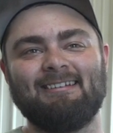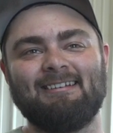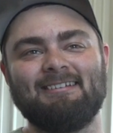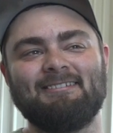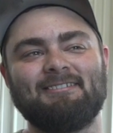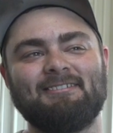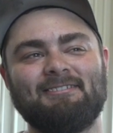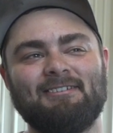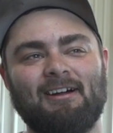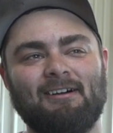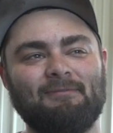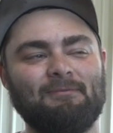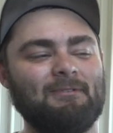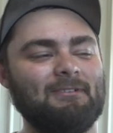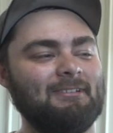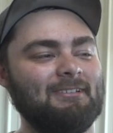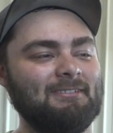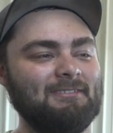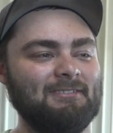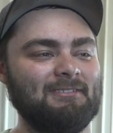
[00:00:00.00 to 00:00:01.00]
He's a tough
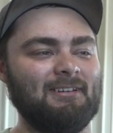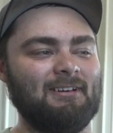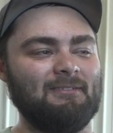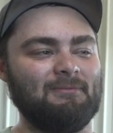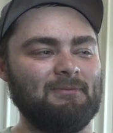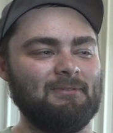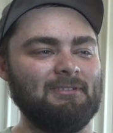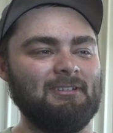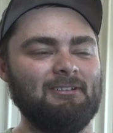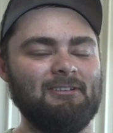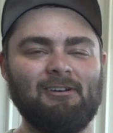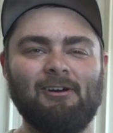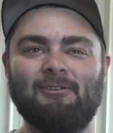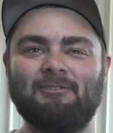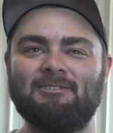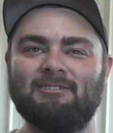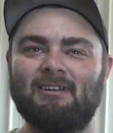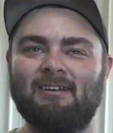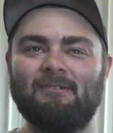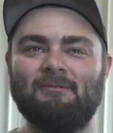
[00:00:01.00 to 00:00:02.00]
one. He's a tough one to
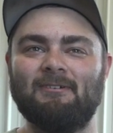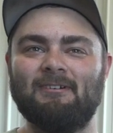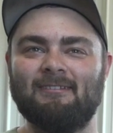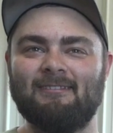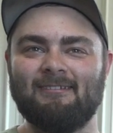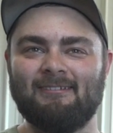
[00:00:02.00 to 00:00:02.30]
negotiate with.